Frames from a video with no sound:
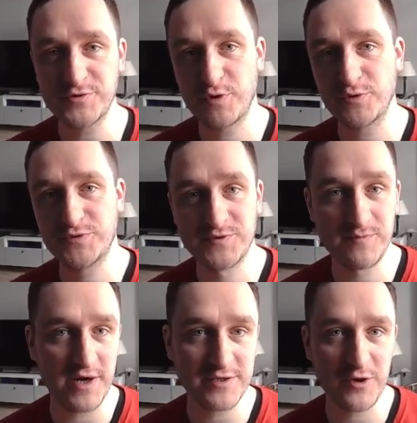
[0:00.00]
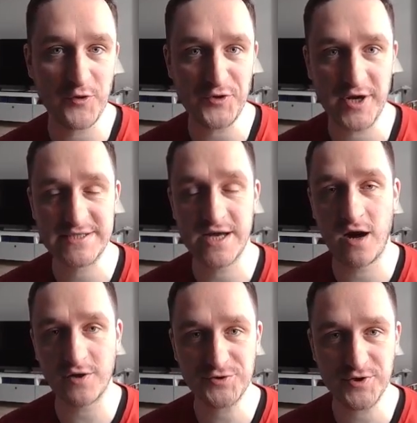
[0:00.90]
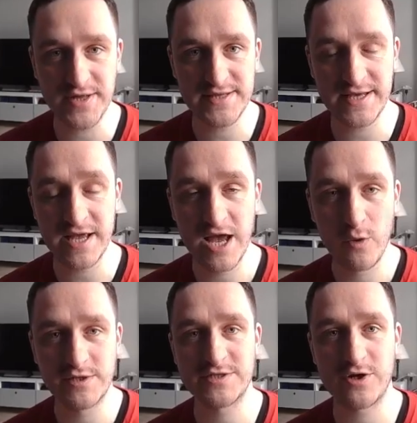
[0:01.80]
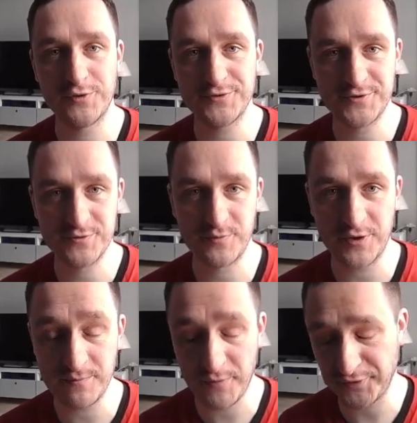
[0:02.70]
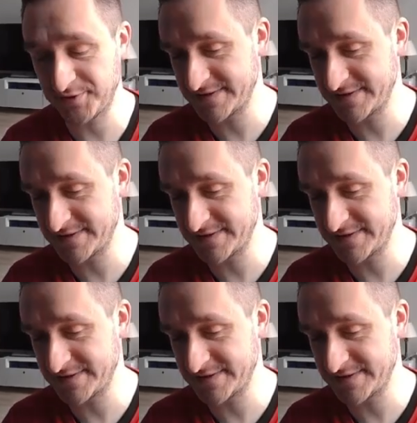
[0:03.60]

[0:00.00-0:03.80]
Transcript: what smart contracts are trending, which is also super important.